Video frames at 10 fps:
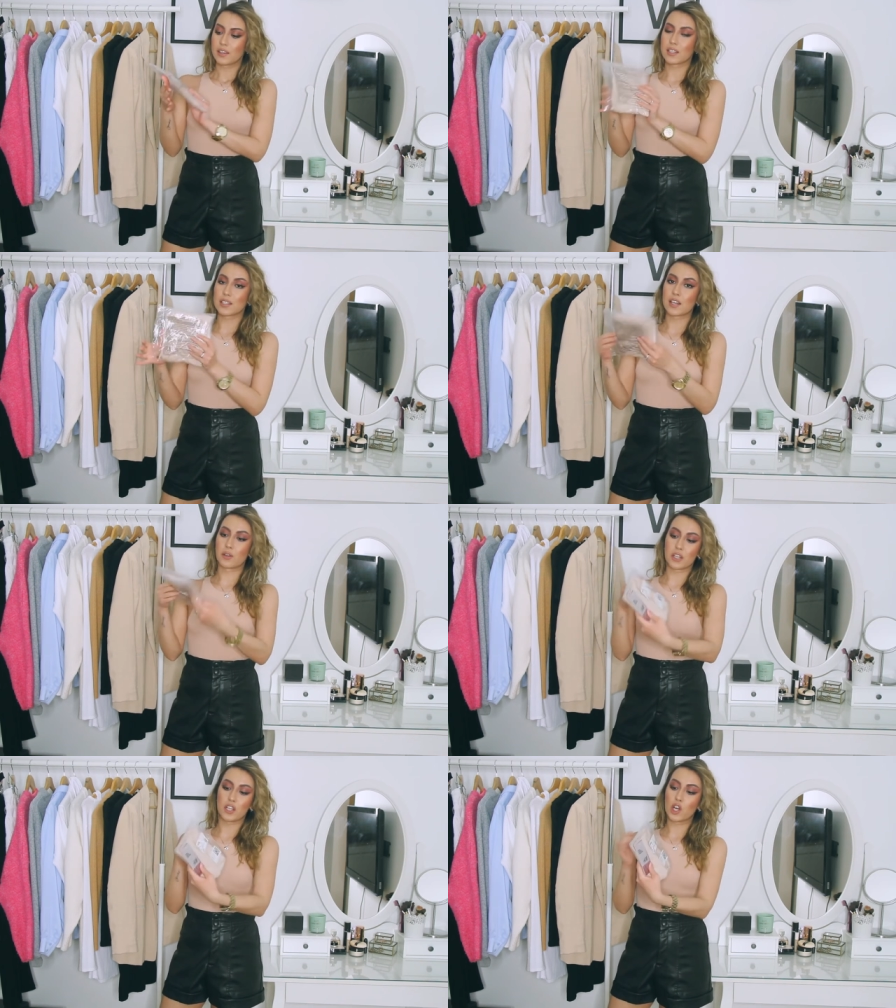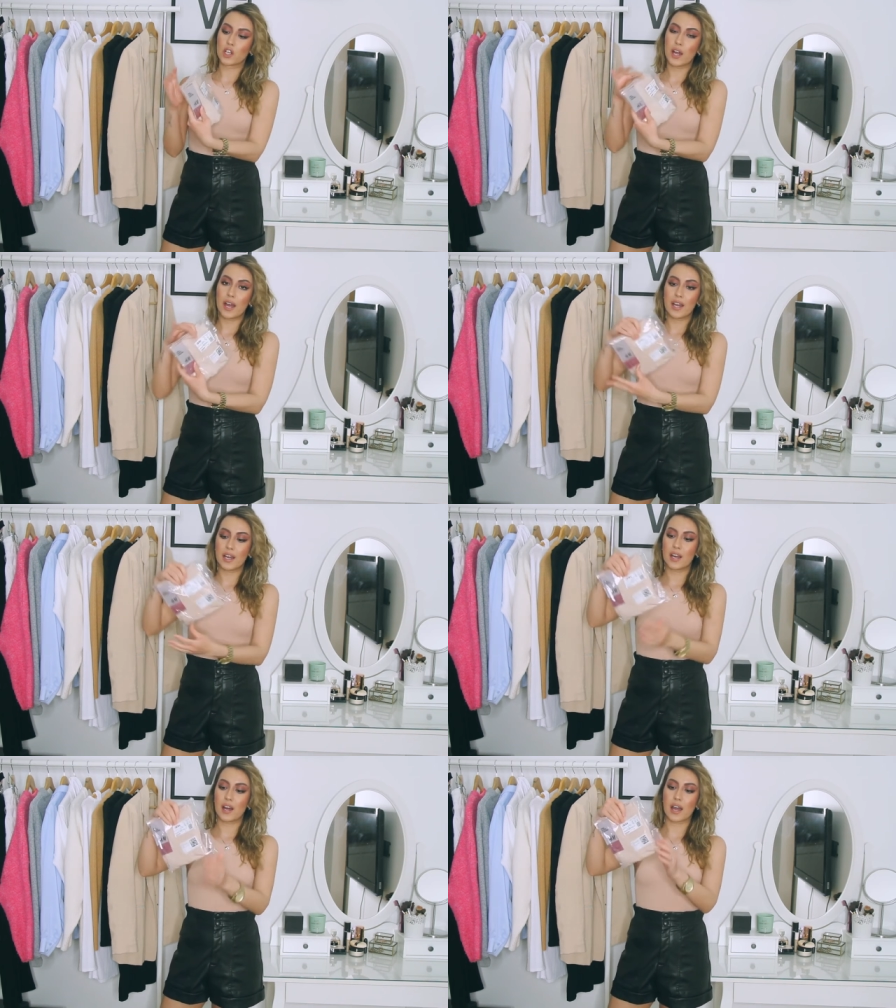This is how they look like.
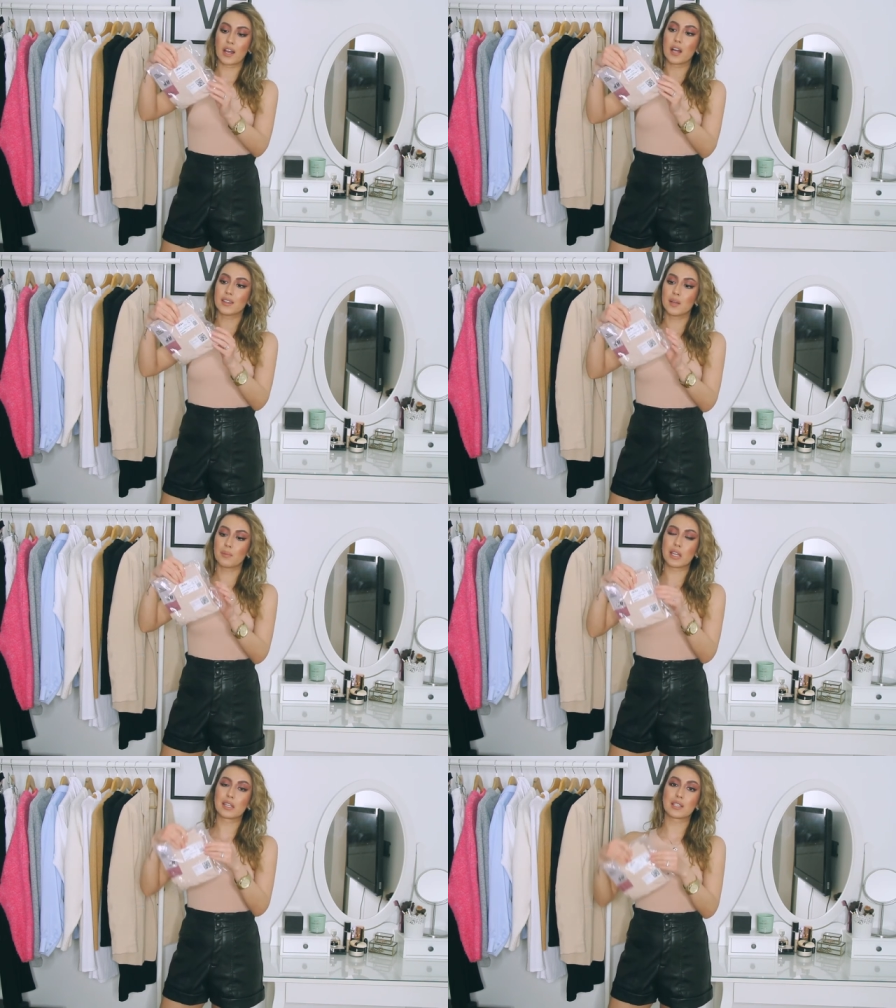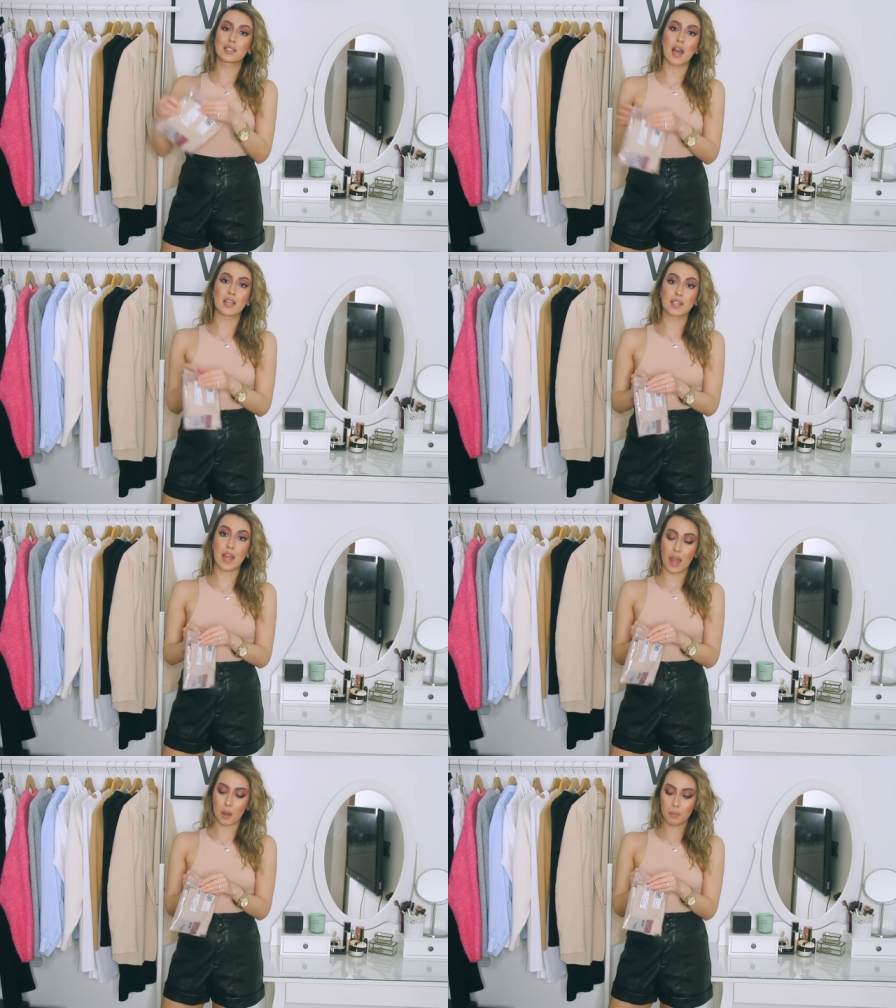I got them in the size
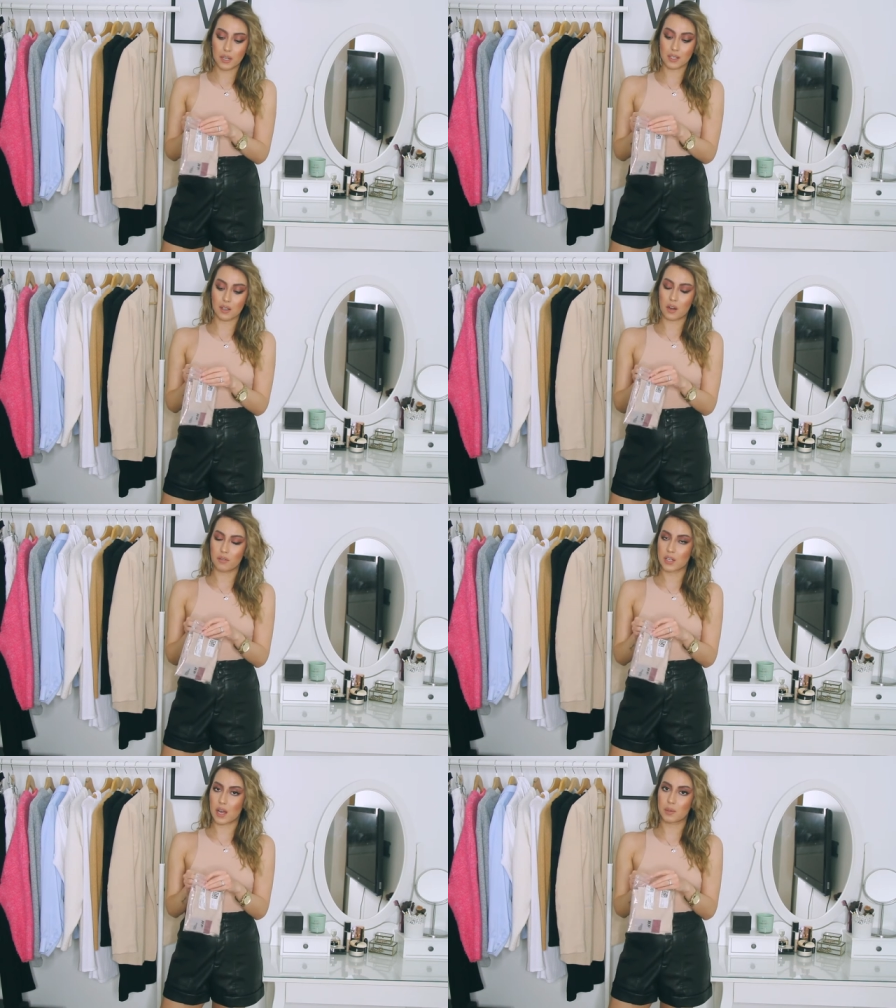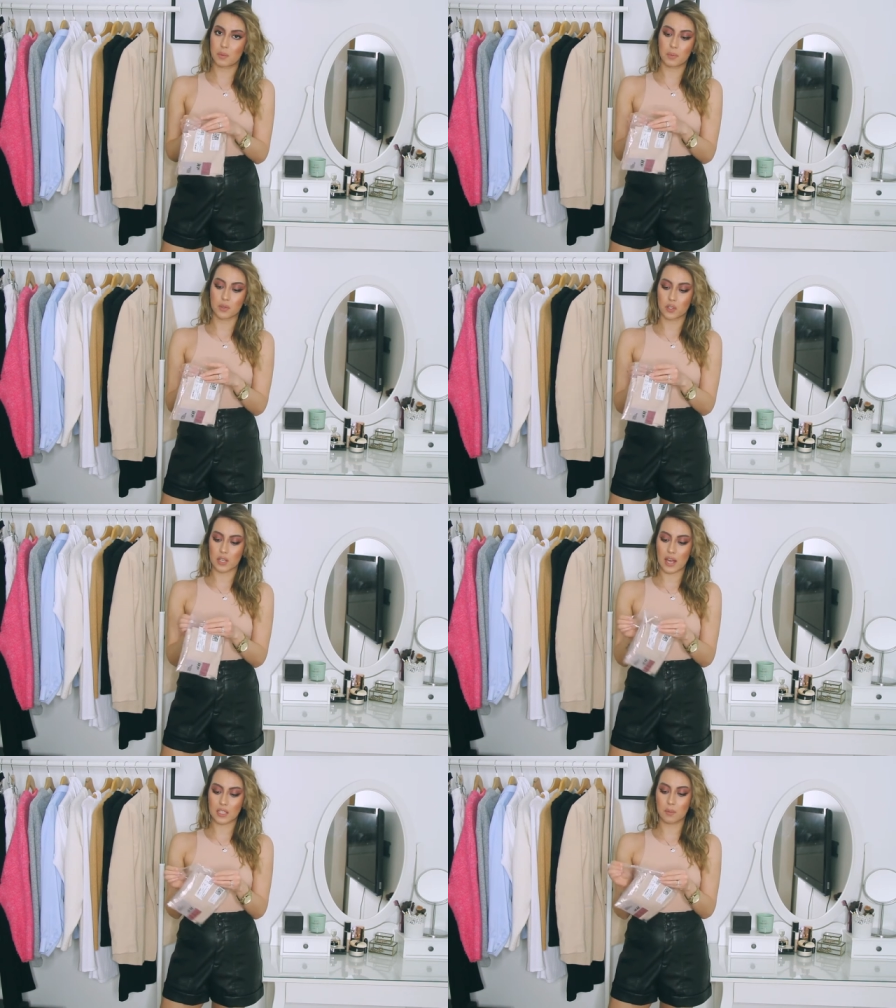M because a lot of times people just
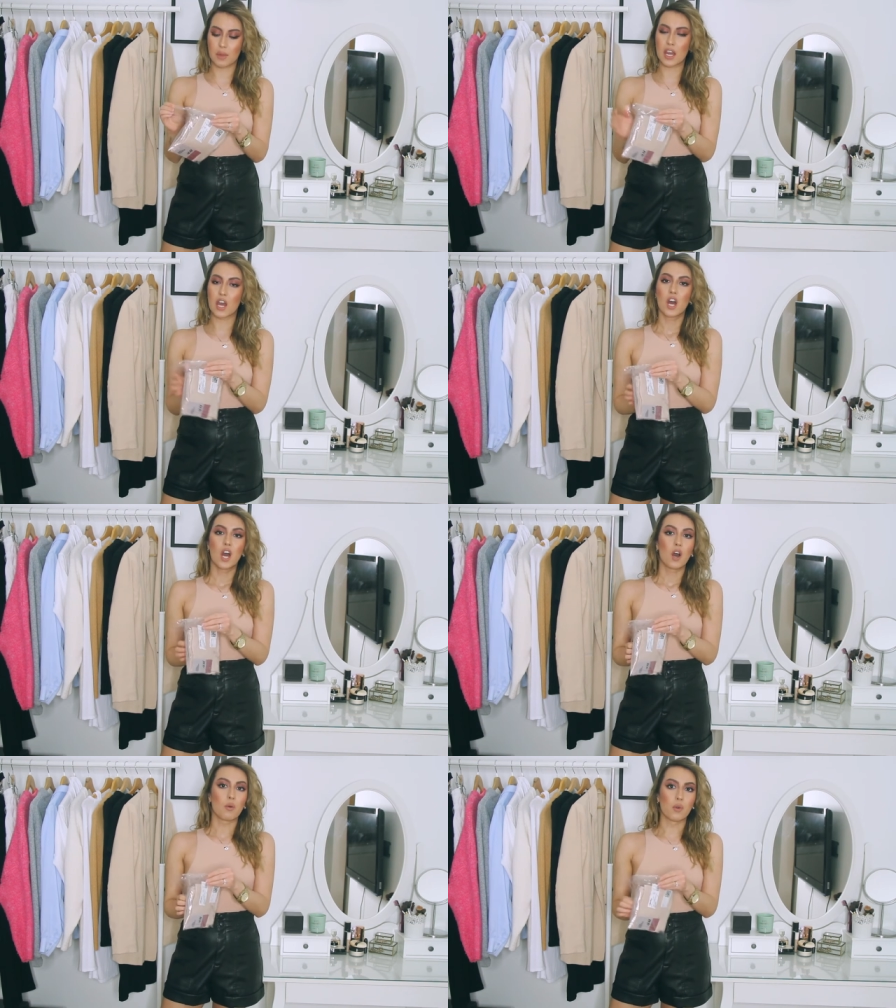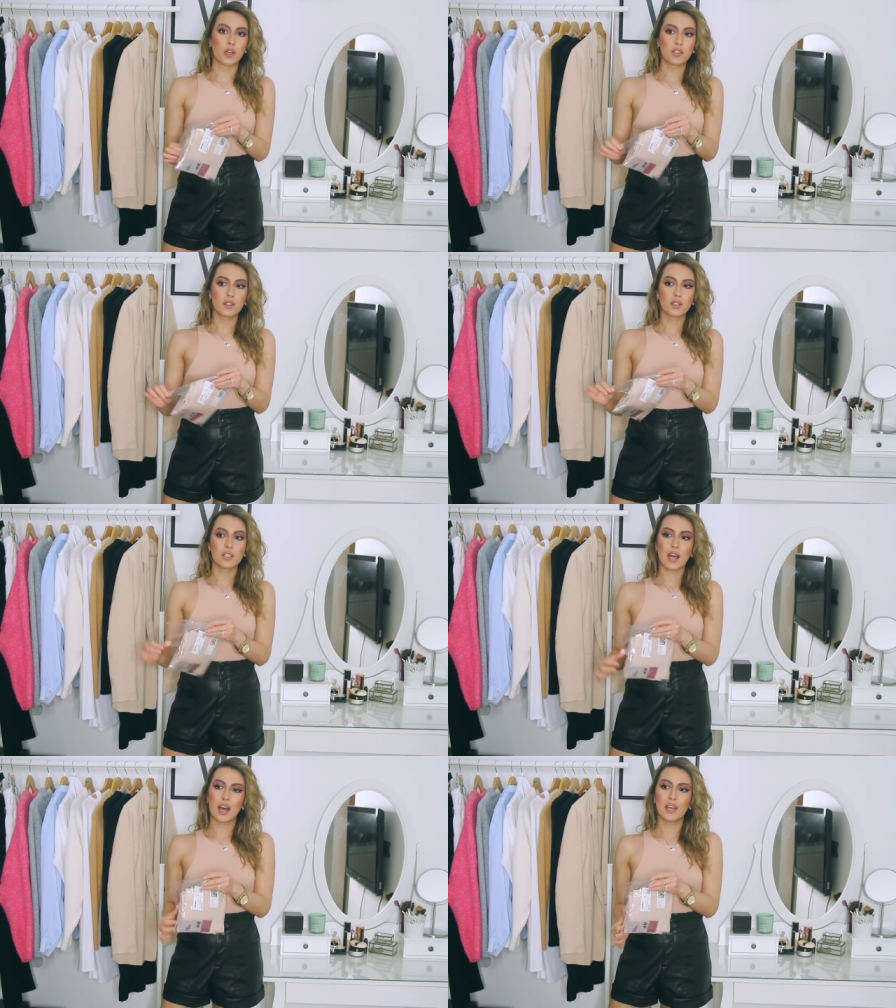ask me, what is your
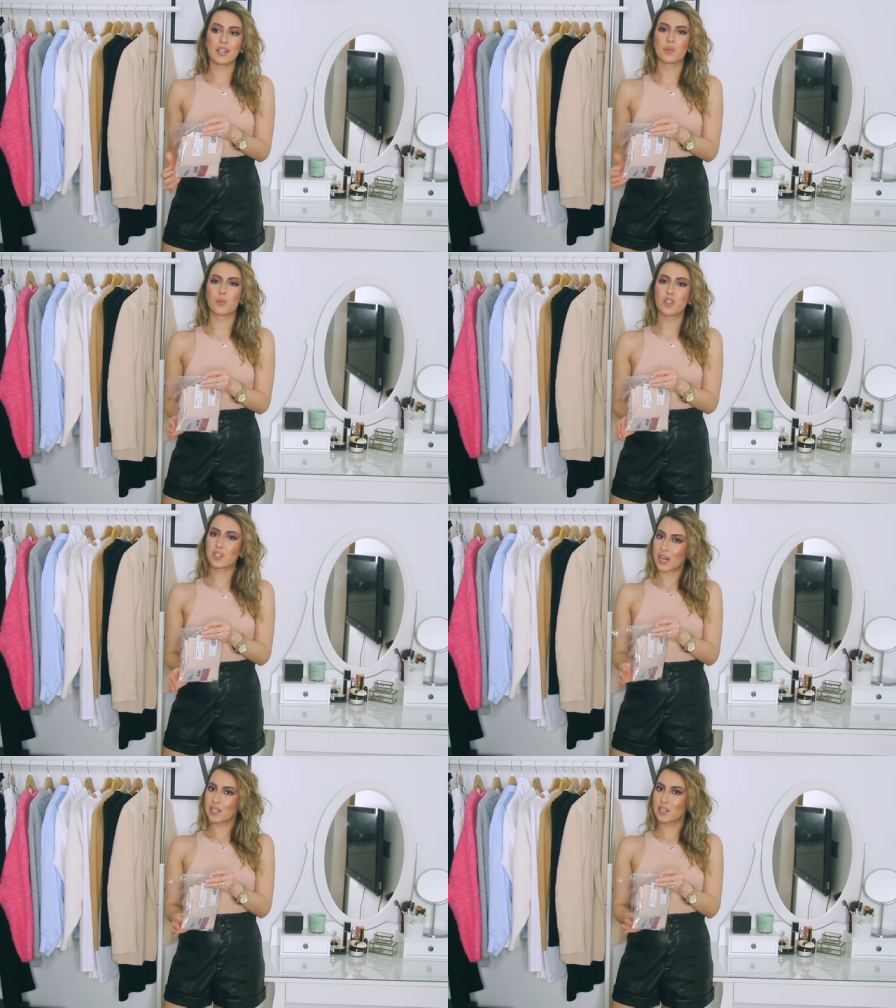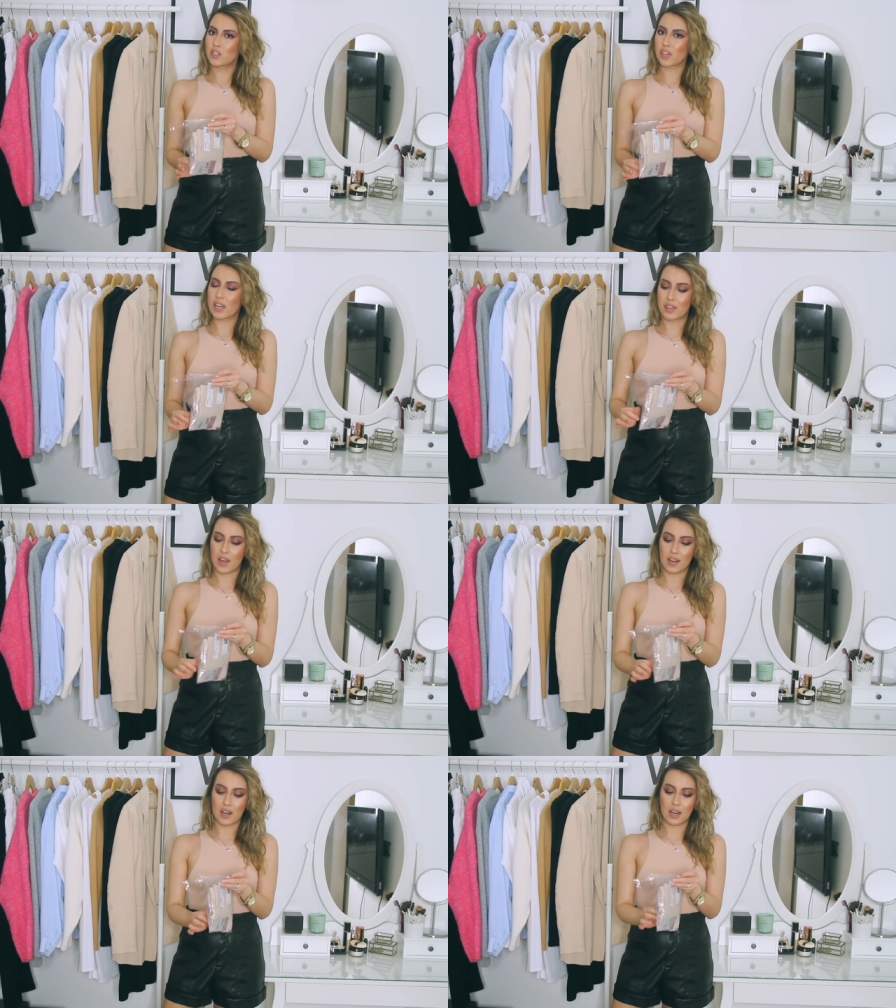size? Which size did you get
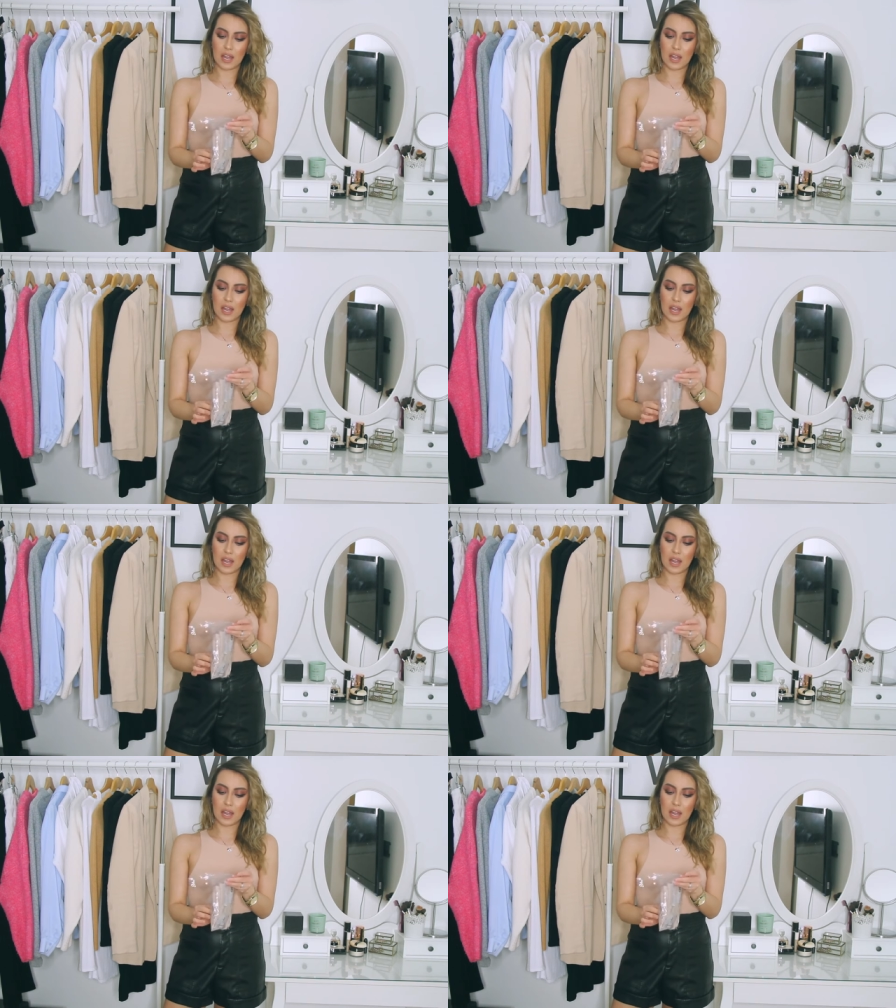that in?